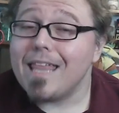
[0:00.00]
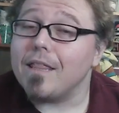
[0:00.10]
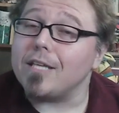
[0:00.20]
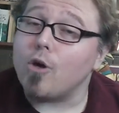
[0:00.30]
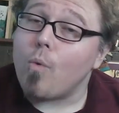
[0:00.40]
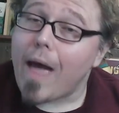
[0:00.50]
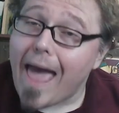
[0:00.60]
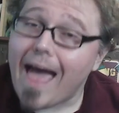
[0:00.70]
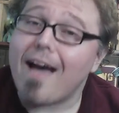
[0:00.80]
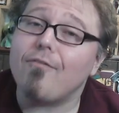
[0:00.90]
They don't
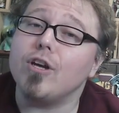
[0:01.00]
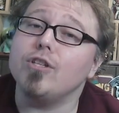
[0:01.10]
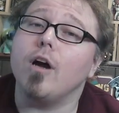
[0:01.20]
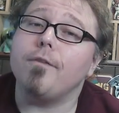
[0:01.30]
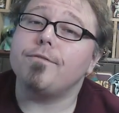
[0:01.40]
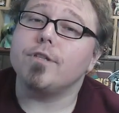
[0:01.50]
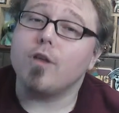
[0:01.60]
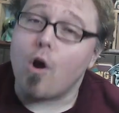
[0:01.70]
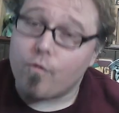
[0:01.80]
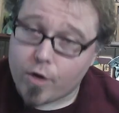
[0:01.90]
have enough to
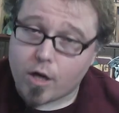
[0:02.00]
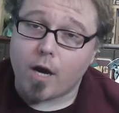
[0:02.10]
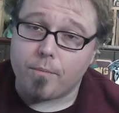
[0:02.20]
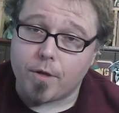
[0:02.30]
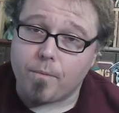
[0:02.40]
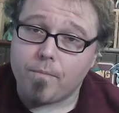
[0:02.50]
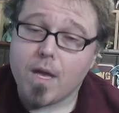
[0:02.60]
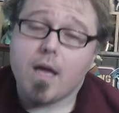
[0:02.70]
overcome, though.